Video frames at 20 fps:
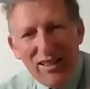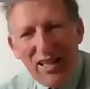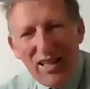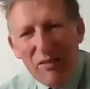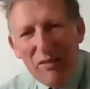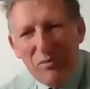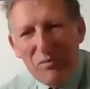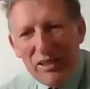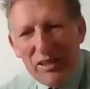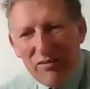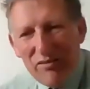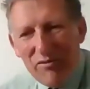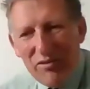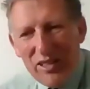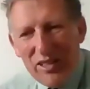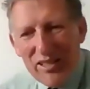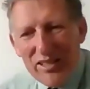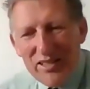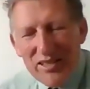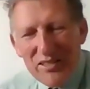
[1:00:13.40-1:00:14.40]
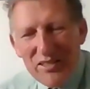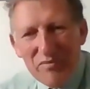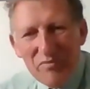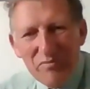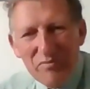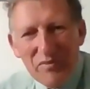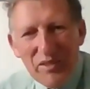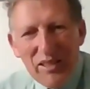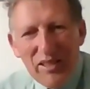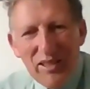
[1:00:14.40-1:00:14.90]
I believe this,
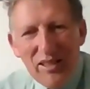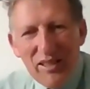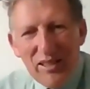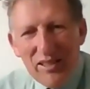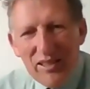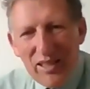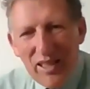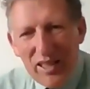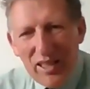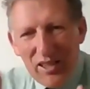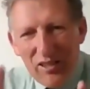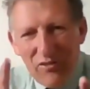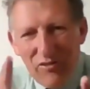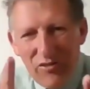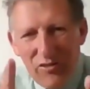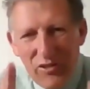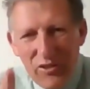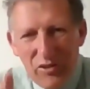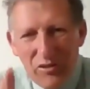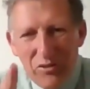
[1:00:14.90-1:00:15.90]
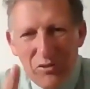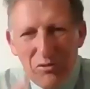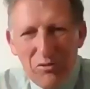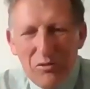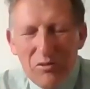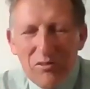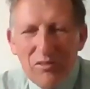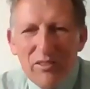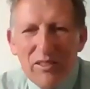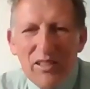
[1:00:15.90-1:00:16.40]
that if
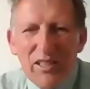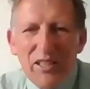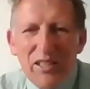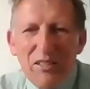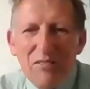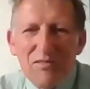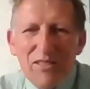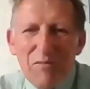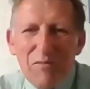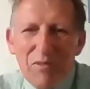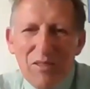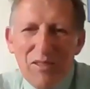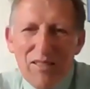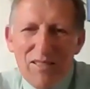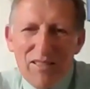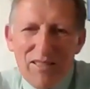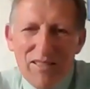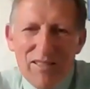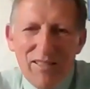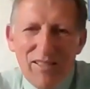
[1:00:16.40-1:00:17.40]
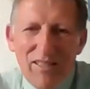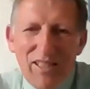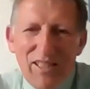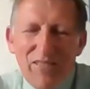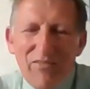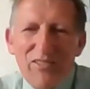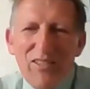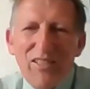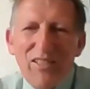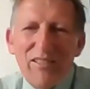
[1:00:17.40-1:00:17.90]
you are the only person
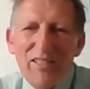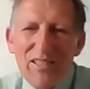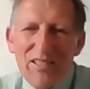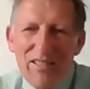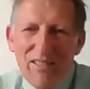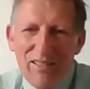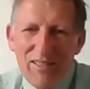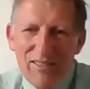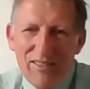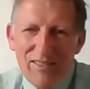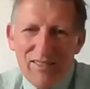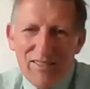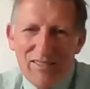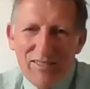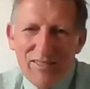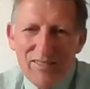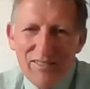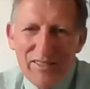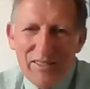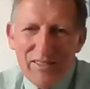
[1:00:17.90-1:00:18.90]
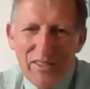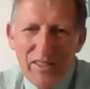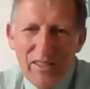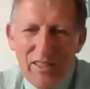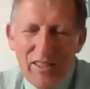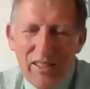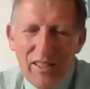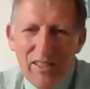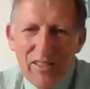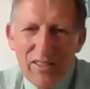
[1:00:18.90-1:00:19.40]
living on this earth
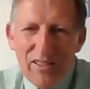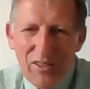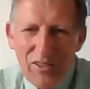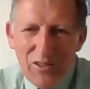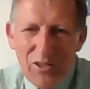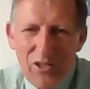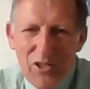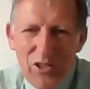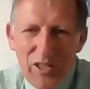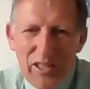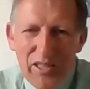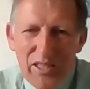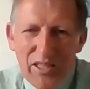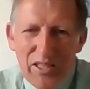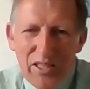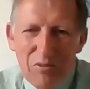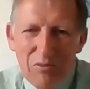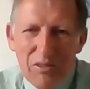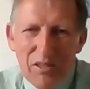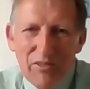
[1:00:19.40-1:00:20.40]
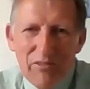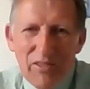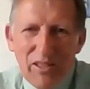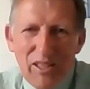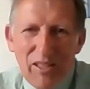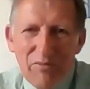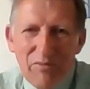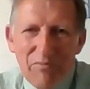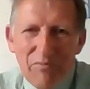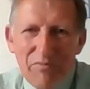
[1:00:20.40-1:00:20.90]
the Lord Jesus would have
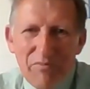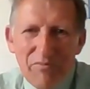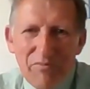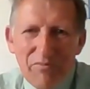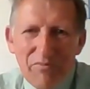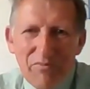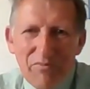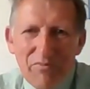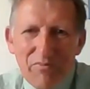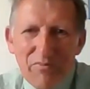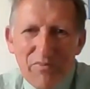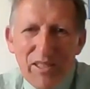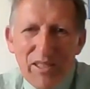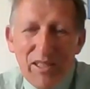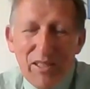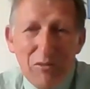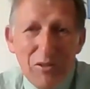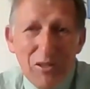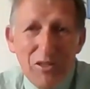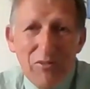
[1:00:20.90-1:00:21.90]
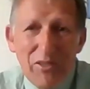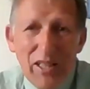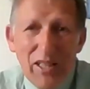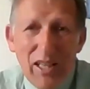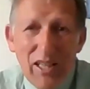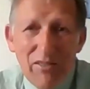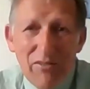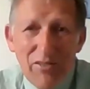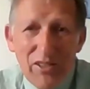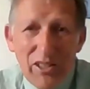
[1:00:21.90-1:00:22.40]
come and he would have
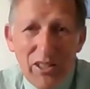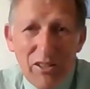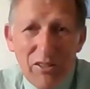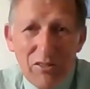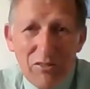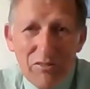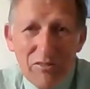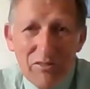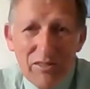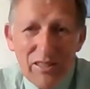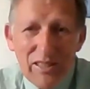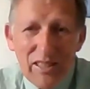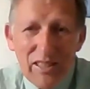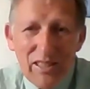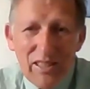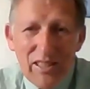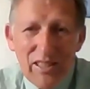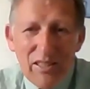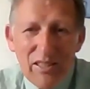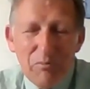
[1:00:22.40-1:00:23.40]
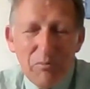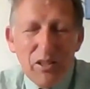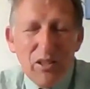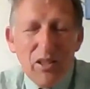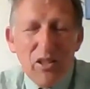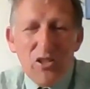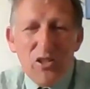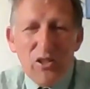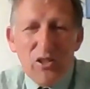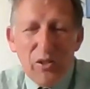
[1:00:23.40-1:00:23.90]
died for you
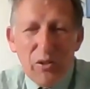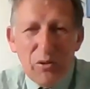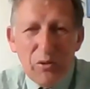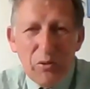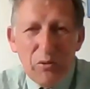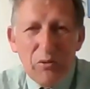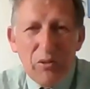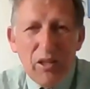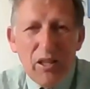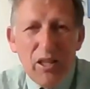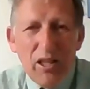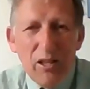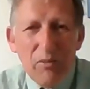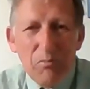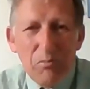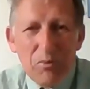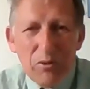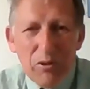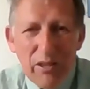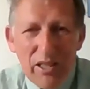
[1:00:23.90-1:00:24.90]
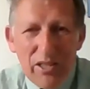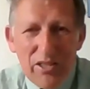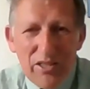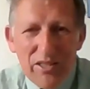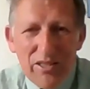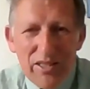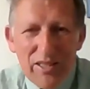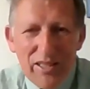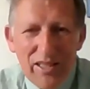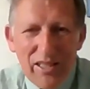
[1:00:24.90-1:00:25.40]
because you are
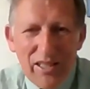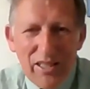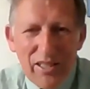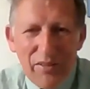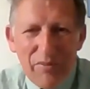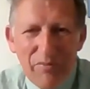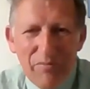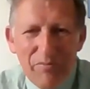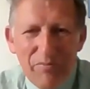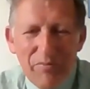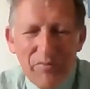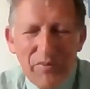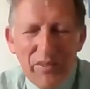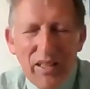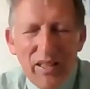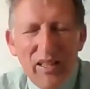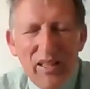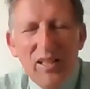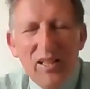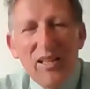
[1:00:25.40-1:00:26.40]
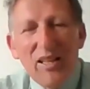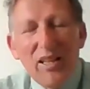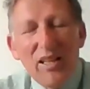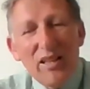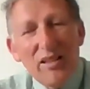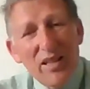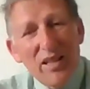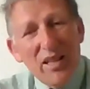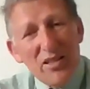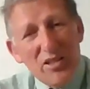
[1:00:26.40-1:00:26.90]
precious to him.
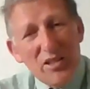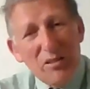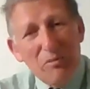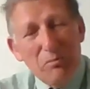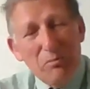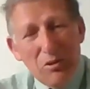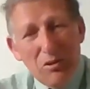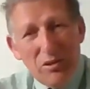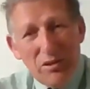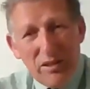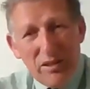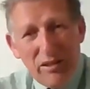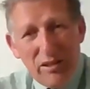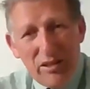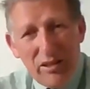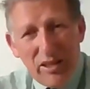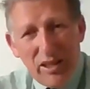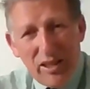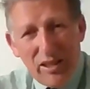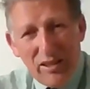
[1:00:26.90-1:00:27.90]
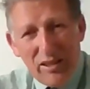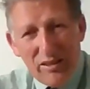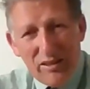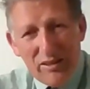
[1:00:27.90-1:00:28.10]
And that's the important thing